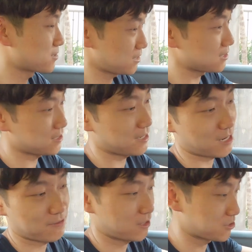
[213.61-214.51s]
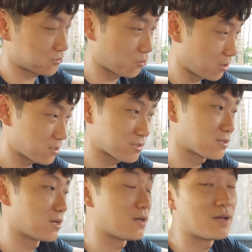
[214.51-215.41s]
it's easy and everything just
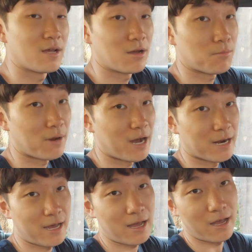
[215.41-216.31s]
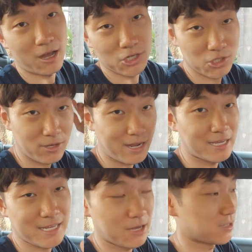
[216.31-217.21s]
works. But I'll show you
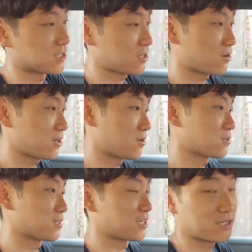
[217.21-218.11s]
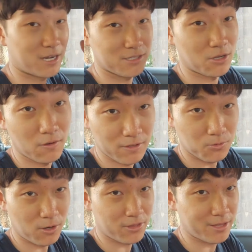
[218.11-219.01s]
guys how the install goes and let you guys know if it's worth